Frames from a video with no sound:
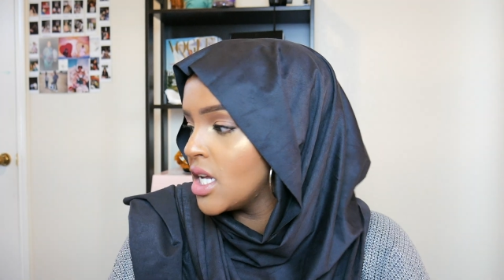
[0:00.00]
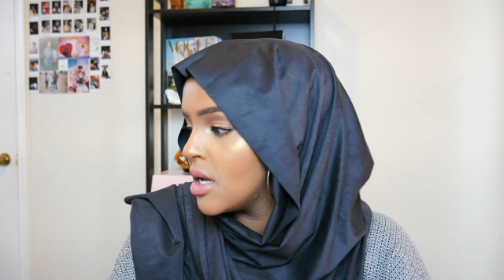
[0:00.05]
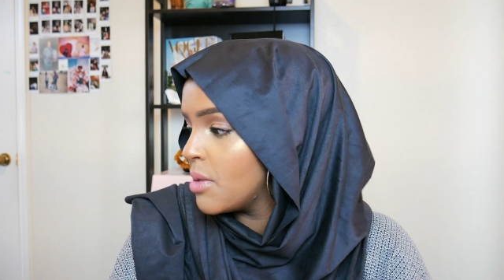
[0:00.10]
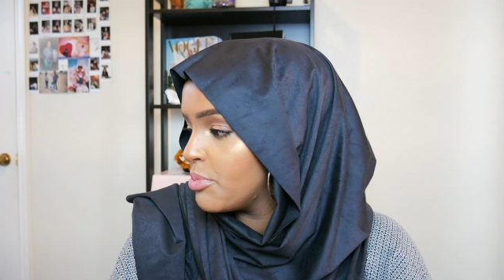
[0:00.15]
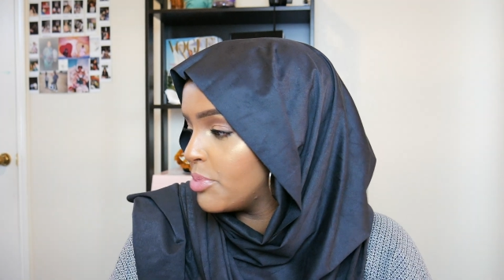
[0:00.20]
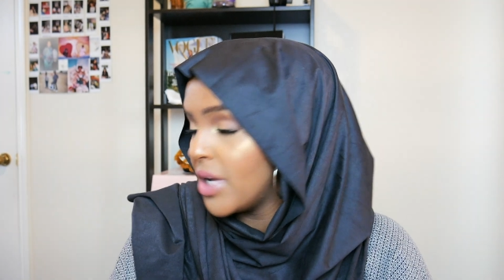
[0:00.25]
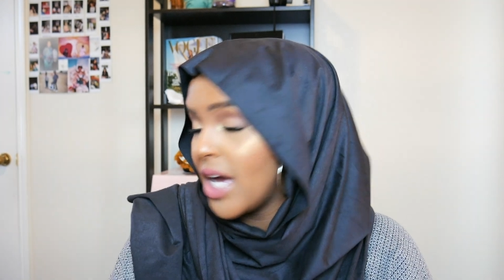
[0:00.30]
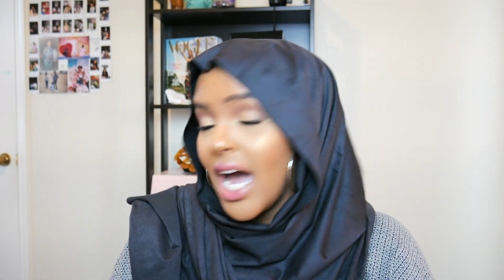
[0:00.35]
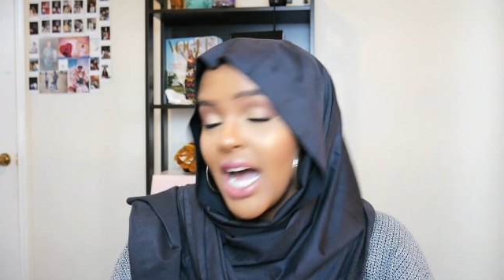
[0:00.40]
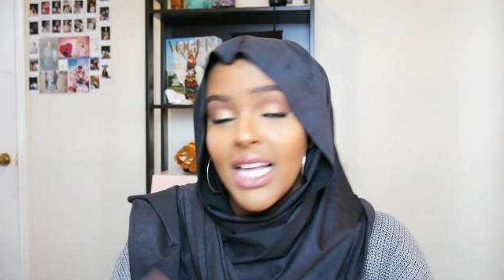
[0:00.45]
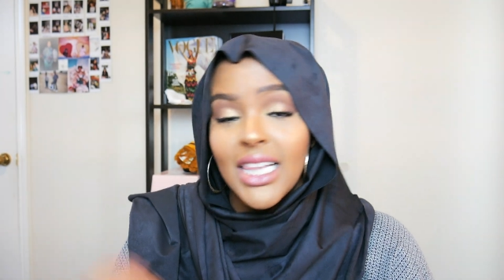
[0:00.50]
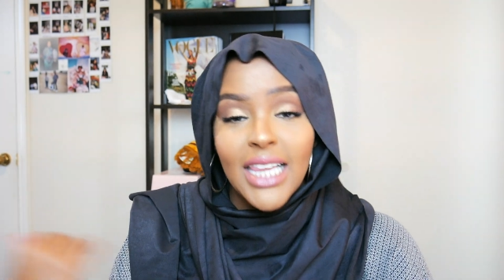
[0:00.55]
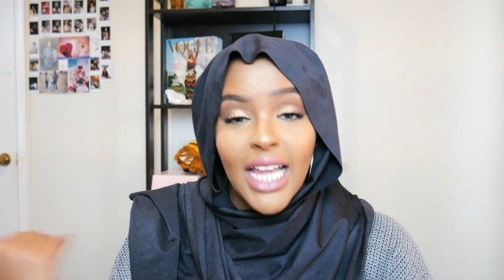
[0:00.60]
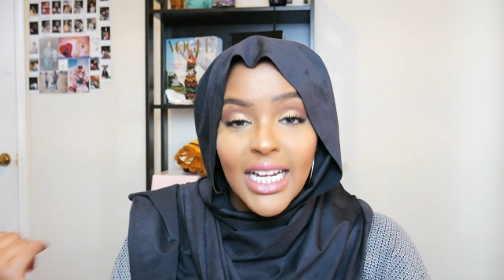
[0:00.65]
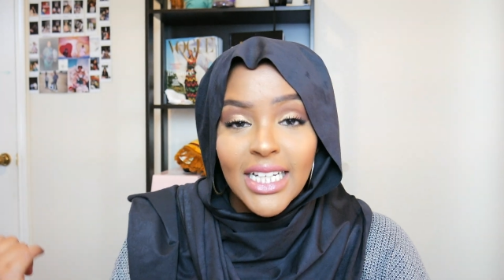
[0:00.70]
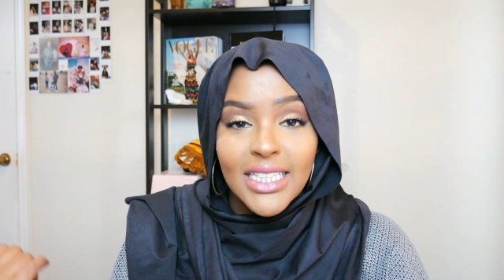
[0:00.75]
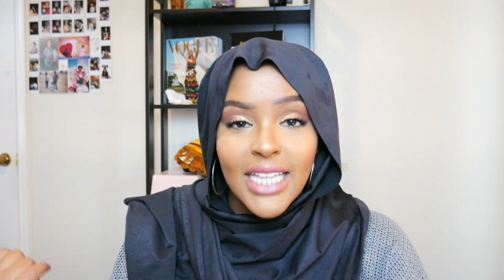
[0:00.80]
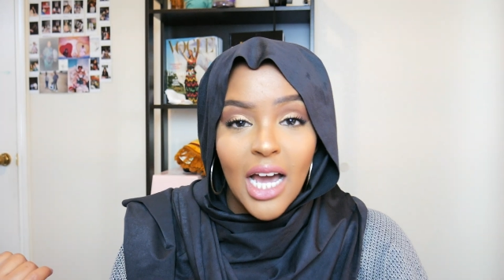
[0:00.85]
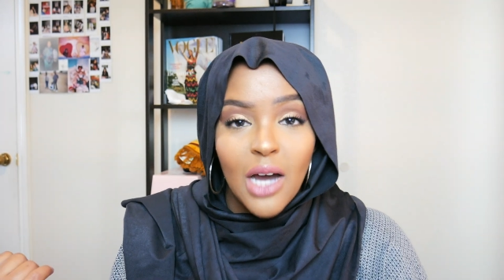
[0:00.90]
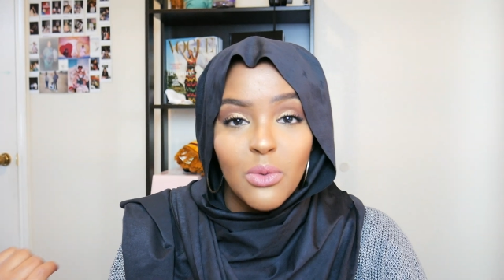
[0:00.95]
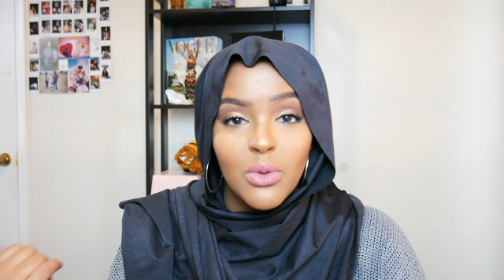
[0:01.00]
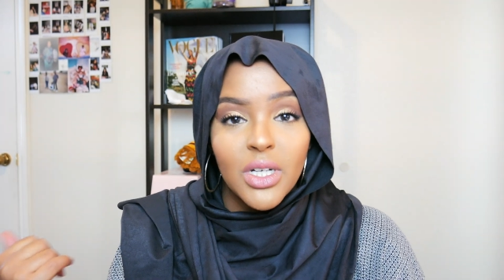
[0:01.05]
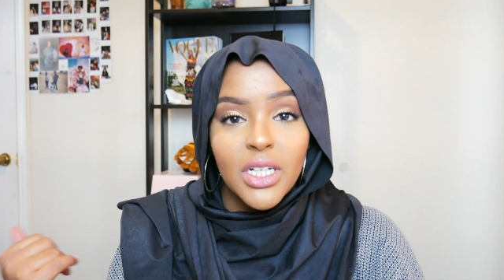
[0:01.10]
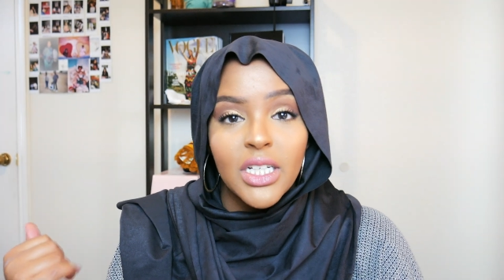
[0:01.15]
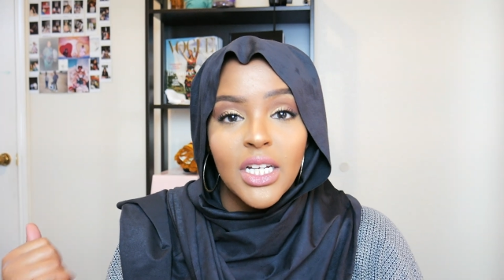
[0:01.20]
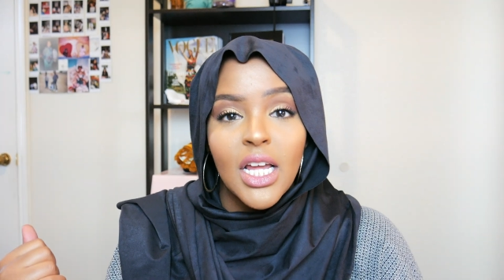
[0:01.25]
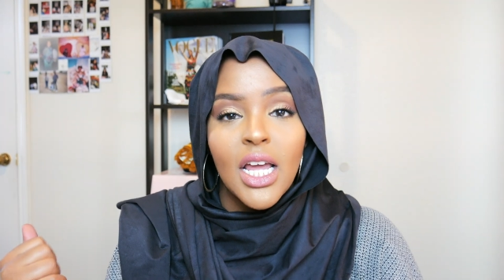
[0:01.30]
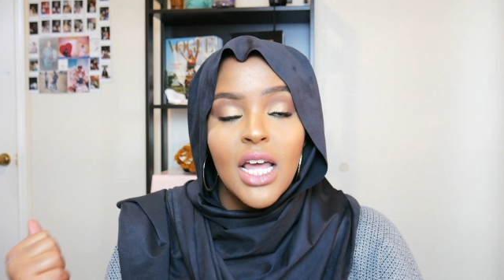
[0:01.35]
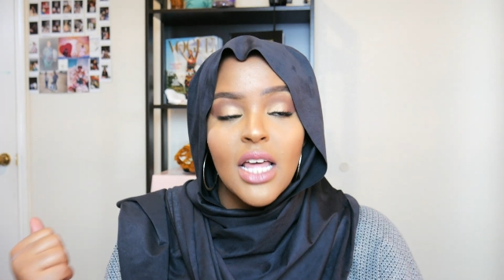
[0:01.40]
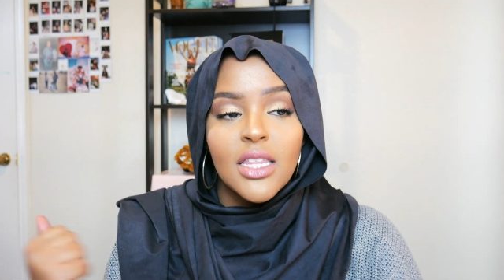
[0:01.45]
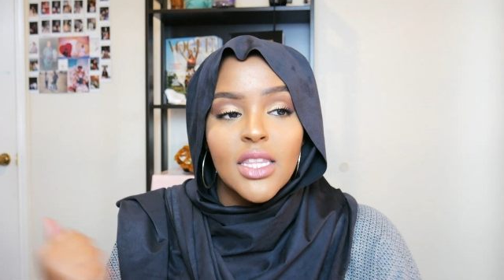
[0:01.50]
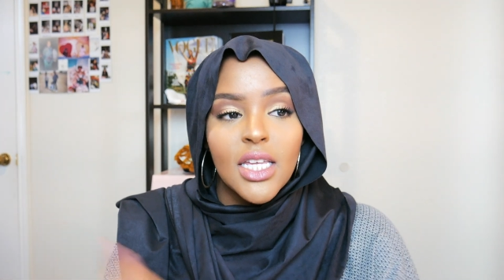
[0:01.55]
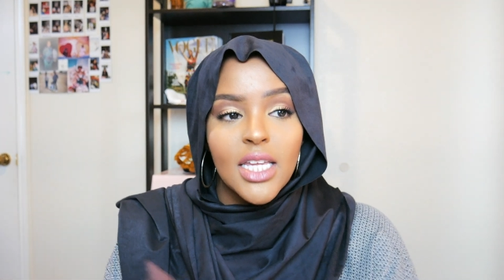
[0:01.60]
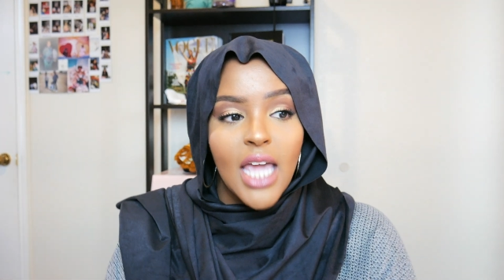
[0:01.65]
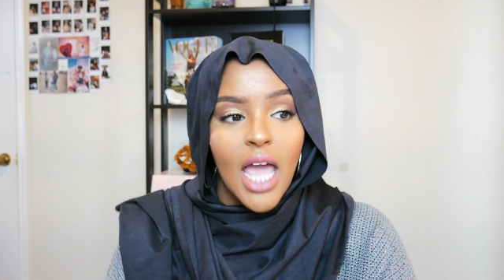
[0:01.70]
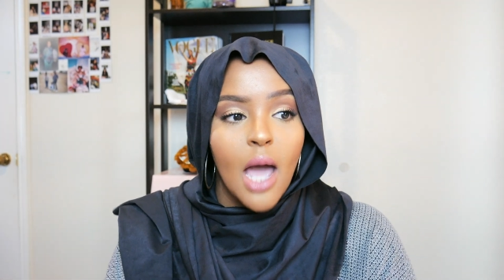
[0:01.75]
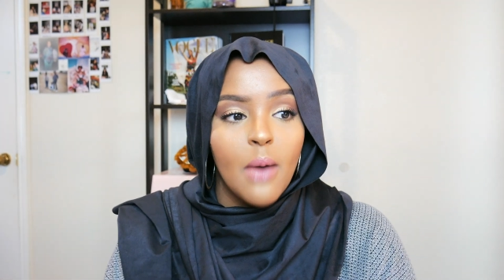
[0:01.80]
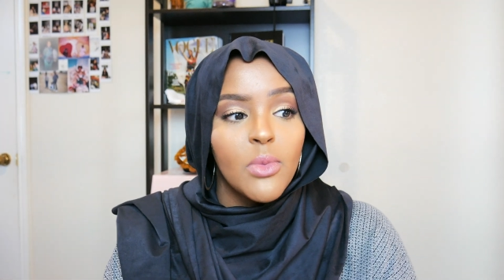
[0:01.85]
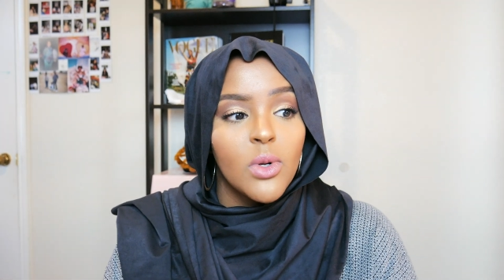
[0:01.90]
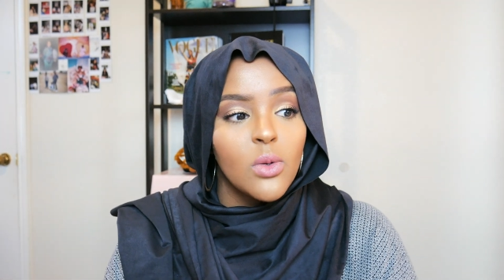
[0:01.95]
But I like that one. The
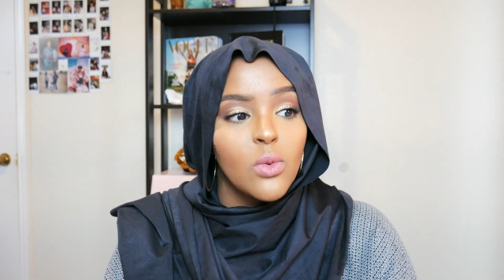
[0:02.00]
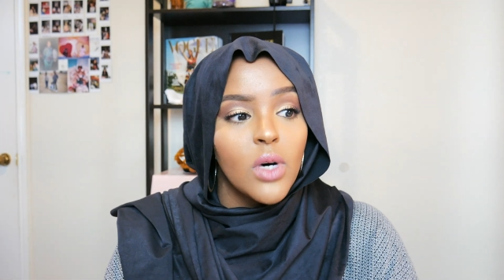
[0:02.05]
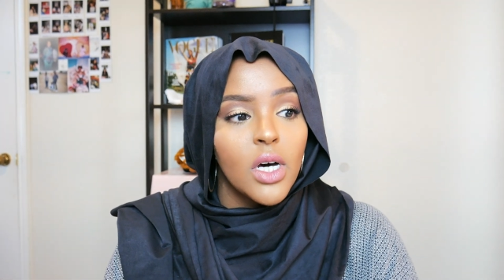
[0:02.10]
camel